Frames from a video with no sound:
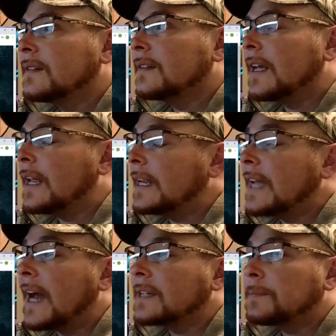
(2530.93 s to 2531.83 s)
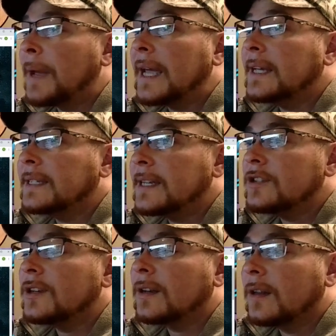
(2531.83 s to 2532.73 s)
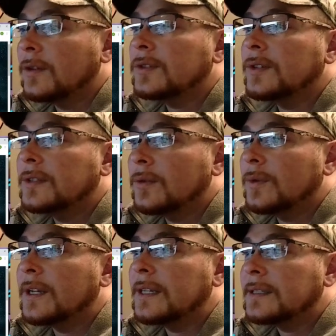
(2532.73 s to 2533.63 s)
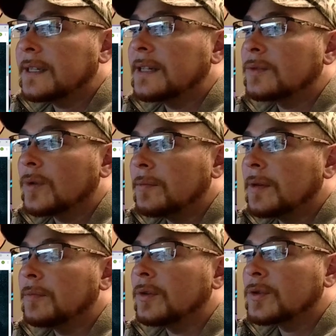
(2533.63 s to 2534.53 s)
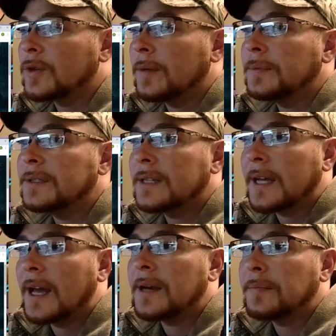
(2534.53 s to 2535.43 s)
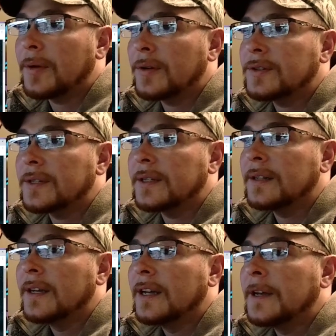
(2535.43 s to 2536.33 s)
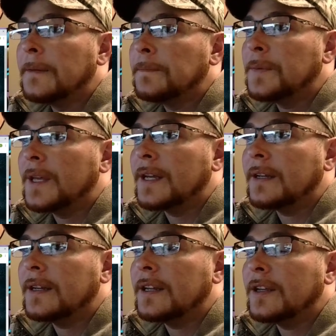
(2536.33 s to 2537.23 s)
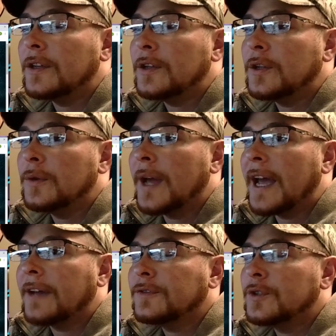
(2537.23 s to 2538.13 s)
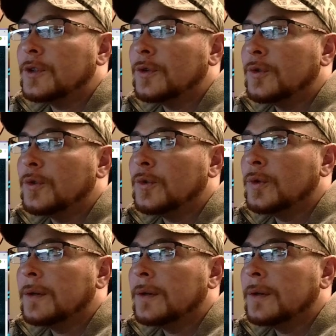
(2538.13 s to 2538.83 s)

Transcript: and guys, pay attention closely to what he says. Remember, Trump is the kind of person that you have to